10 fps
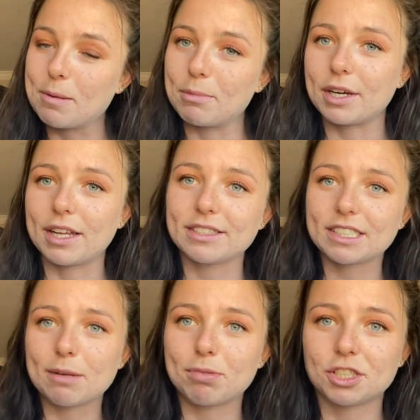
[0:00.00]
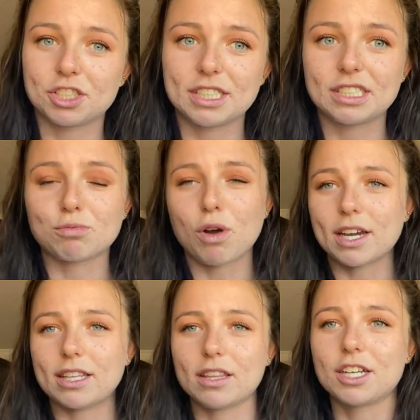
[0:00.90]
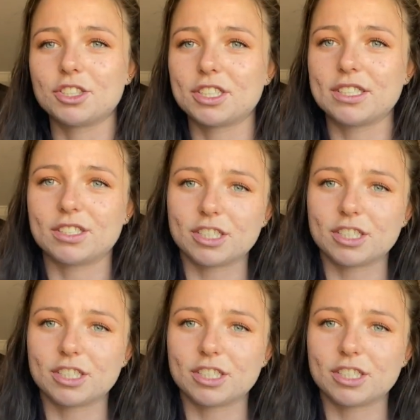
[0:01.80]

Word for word: But sled pushes, walking lunges,